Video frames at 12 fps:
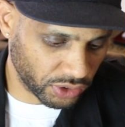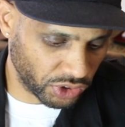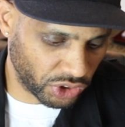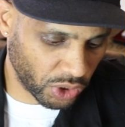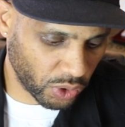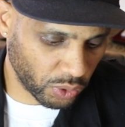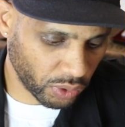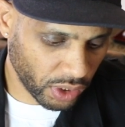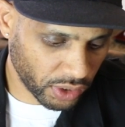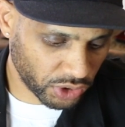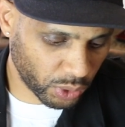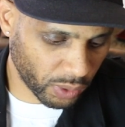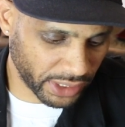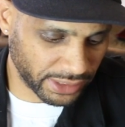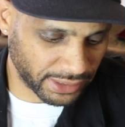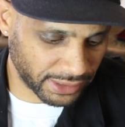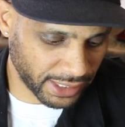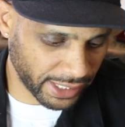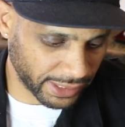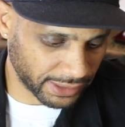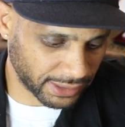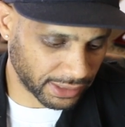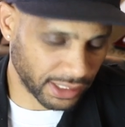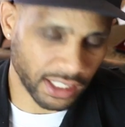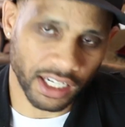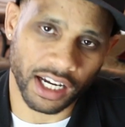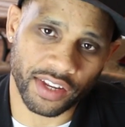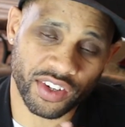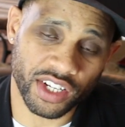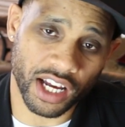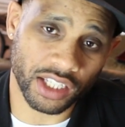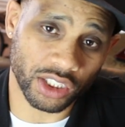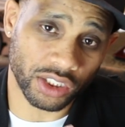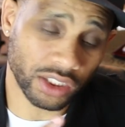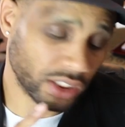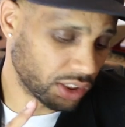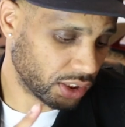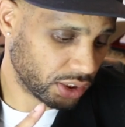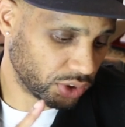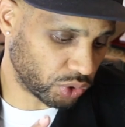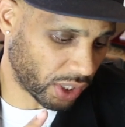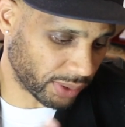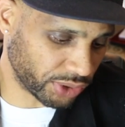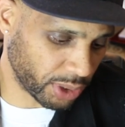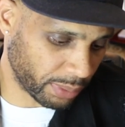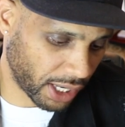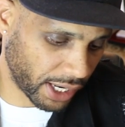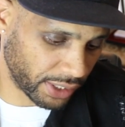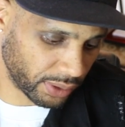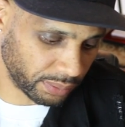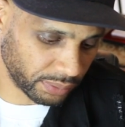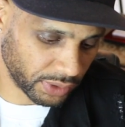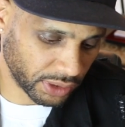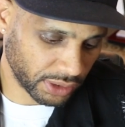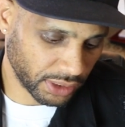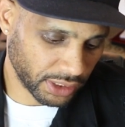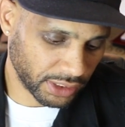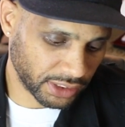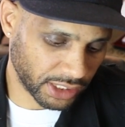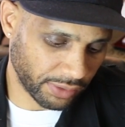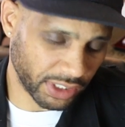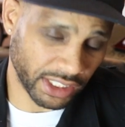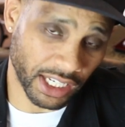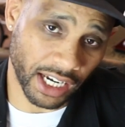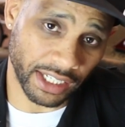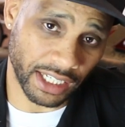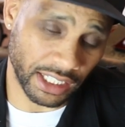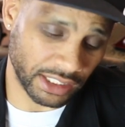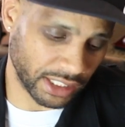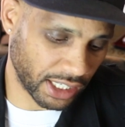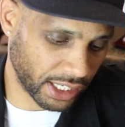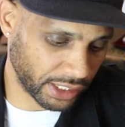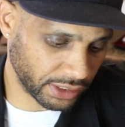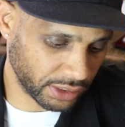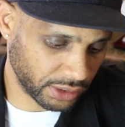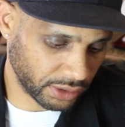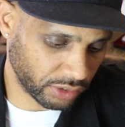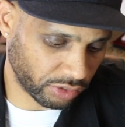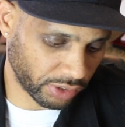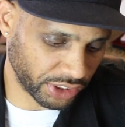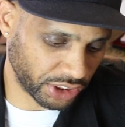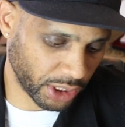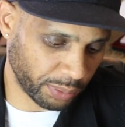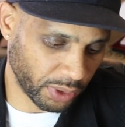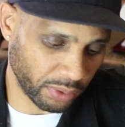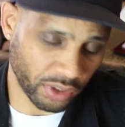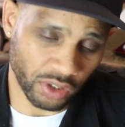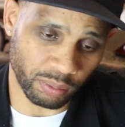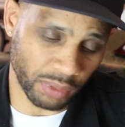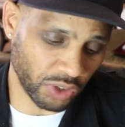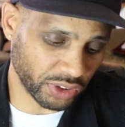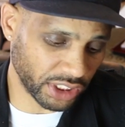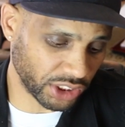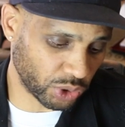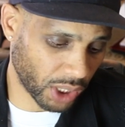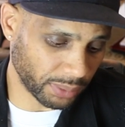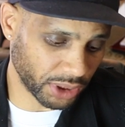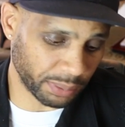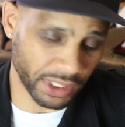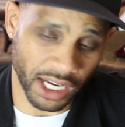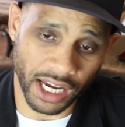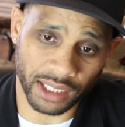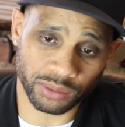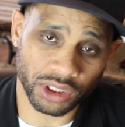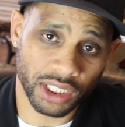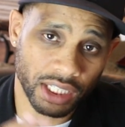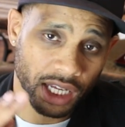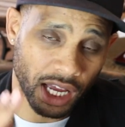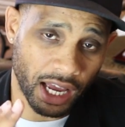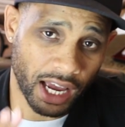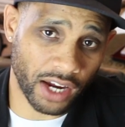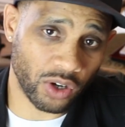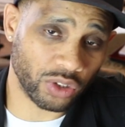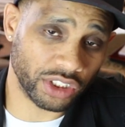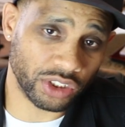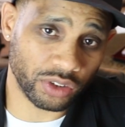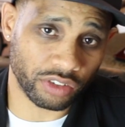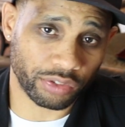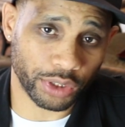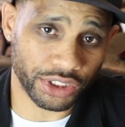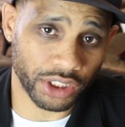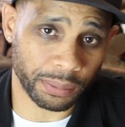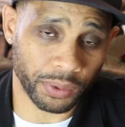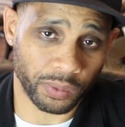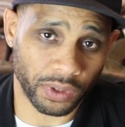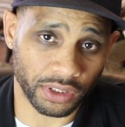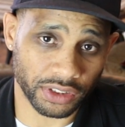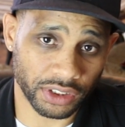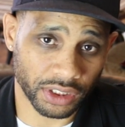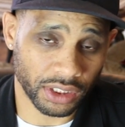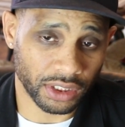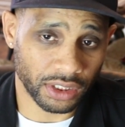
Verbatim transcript: June 26, another dropship item, $79.99, free shipping. Most of these dropshipping items, I only do the free shipping ones.